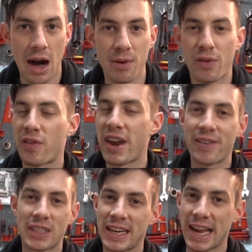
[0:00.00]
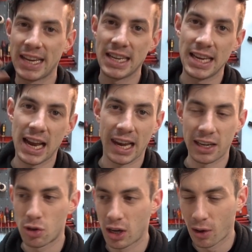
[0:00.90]
Um, if you've never done any
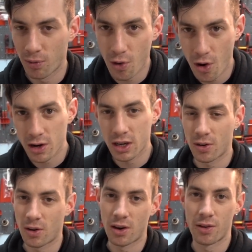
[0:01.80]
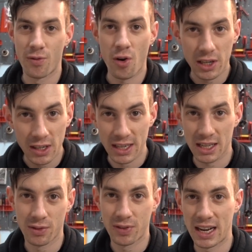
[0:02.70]
electrical work or working on
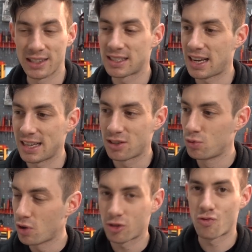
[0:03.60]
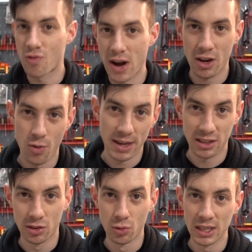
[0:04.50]
airsoft guns, I do not recommend
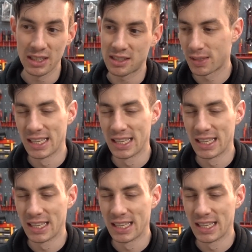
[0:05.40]
to do this.